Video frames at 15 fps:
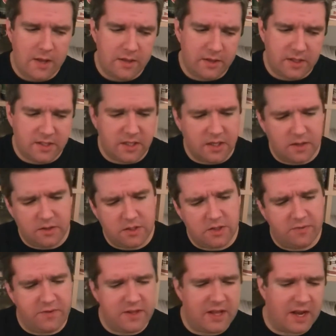There's
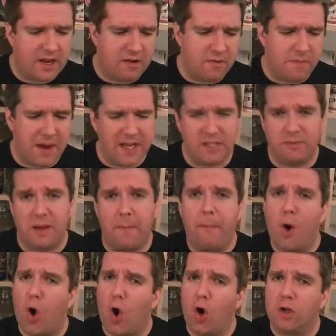something that kind of reminds me of
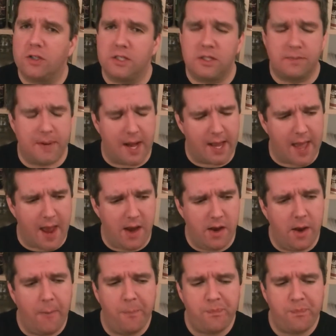port in the back end.